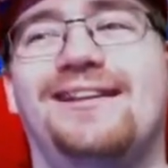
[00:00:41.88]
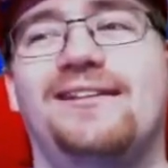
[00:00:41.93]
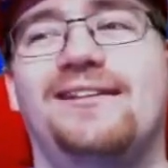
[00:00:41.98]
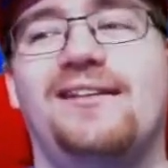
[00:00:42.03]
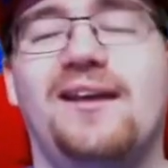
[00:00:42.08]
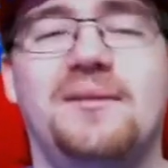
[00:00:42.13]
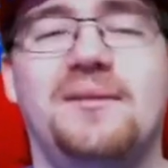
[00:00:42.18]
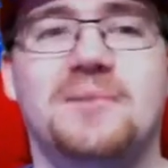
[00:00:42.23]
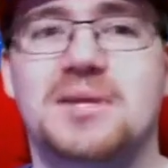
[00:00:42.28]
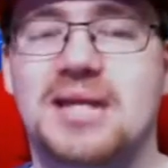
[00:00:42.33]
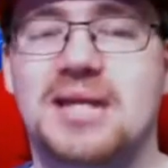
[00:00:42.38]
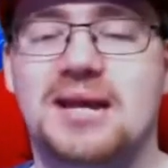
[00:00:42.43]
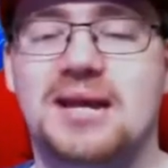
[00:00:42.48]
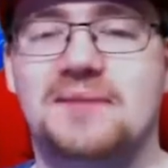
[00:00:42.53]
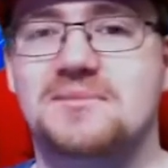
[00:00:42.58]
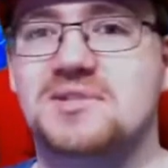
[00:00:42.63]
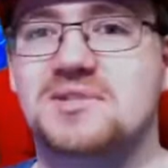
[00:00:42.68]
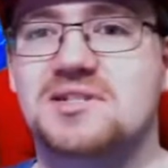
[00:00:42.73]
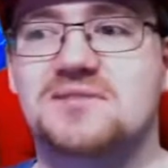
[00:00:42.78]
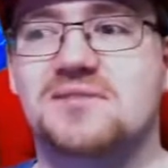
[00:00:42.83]
Sorry about that,
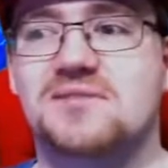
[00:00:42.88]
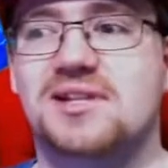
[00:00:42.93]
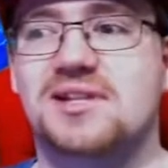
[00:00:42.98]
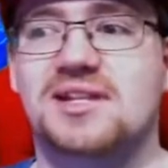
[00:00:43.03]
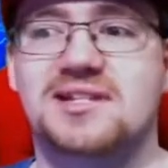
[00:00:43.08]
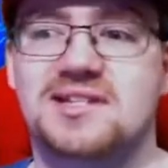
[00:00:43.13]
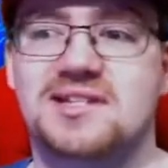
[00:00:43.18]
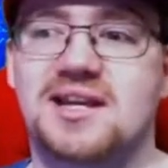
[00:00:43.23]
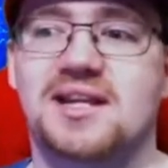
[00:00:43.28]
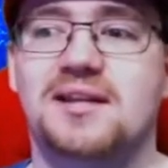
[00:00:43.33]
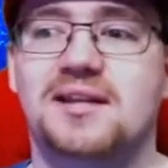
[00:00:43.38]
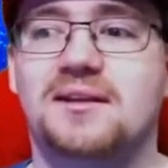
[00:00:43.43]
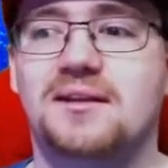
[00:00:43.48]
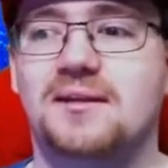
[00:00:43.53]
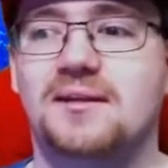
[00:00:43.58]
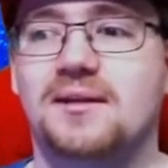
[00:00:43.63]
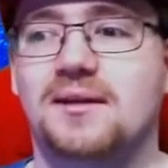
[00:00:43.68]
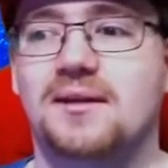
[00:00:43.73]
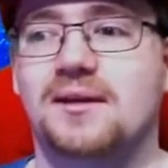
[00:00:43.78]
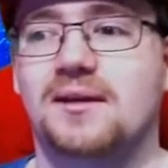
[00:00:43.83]
I'm just really excited.
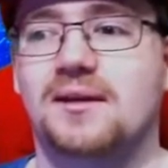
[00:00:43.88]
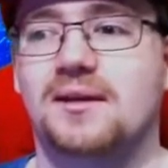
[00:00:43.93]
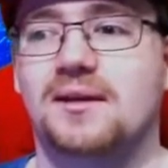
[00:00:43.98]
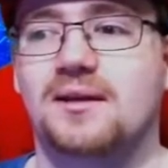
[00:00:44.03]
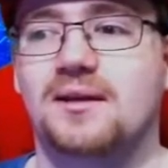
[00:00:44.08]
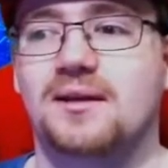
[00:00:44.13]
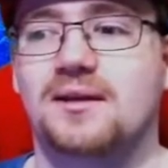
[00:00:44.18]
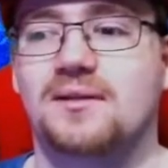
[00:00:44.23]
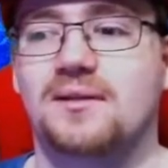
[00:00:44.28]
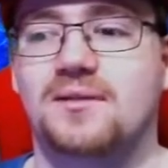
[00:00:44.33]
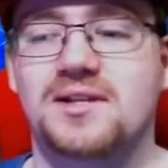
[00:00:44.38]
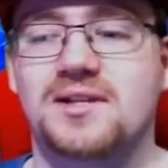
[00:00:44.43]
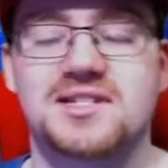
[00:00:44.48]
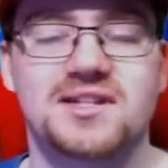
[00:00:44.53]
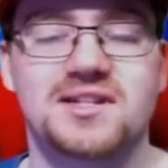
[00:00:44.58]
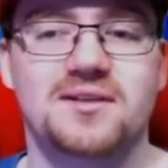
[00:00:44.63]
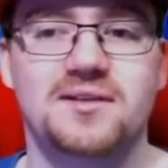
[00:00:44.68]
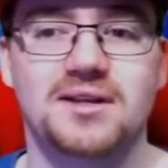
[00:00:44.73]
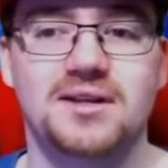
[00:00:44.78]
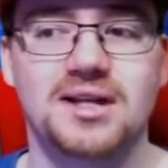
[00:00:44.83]
What's
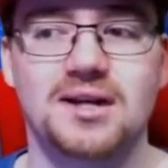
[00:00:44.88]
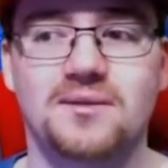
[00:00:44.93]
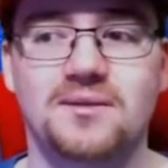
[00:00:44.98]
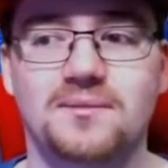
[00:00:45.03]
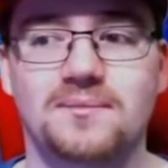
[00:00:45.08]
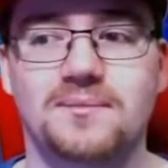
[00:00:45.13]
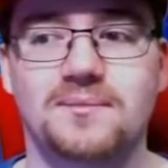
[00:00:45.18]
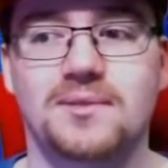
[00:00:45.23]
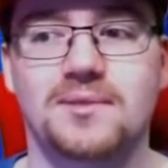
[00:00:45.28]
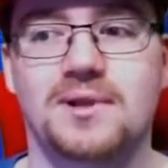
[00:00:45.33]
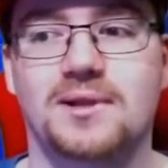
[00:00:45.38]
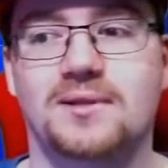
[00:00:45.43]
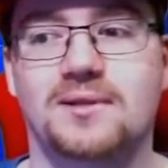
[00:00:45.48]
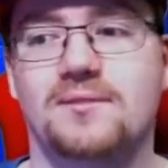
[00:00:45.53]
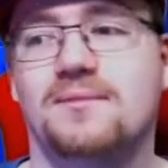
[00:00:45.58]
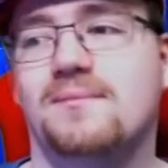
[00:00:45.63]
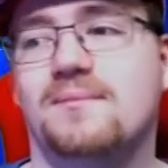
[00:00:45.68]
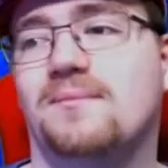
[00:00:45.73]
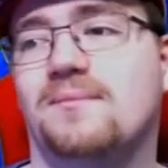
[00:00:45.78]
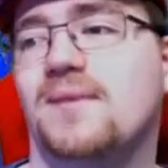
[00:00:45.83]
going on?
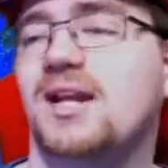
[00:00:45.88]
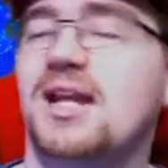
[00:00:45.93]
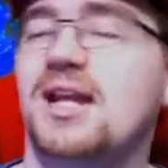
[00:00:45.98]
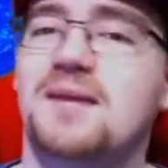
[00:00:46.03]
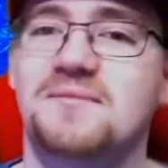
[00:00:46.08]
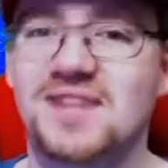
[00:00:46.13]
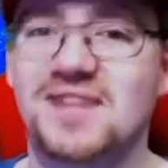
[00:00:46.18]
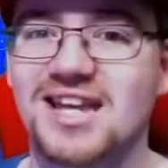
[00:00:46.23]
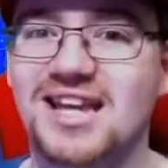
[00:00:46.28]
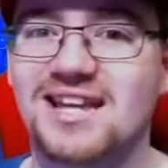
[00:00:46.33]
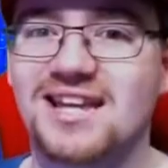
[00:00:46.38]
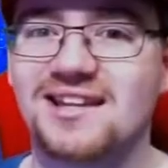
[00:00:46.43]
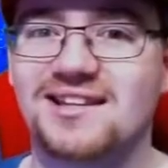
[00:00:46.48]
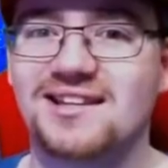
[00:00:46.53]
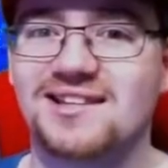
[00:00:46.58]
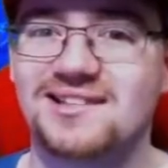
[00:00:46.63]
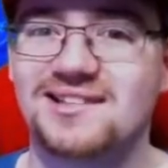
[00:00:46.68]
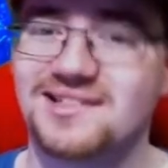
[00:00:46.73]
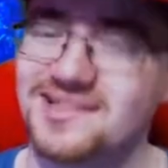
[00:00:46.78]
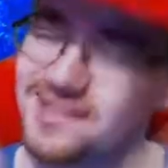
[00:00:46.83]
My name
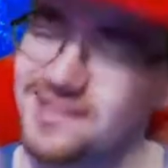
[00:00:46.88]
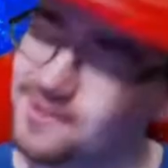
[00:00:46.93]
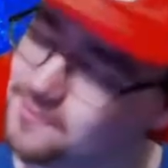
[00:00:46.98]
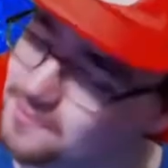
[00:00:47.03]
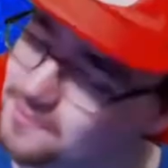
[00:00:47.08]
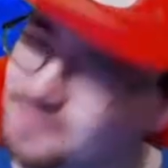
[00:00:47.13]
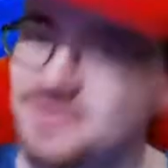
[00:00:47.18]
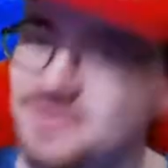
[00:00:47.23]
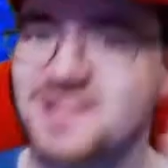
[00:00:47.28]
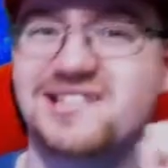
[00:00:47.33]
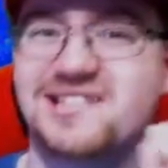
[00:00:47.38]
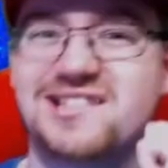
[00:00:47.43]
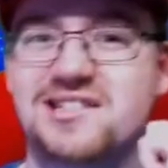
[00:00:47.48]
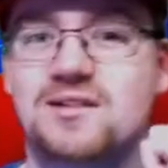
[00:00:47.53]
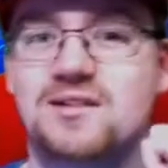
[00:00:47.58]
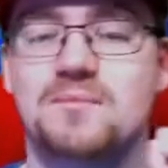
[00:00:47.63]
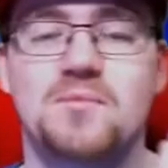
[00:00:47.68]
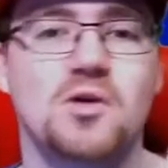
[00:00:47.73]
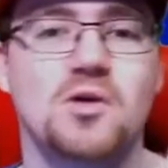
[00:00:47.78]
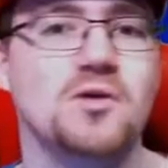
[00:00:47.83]
is Mr.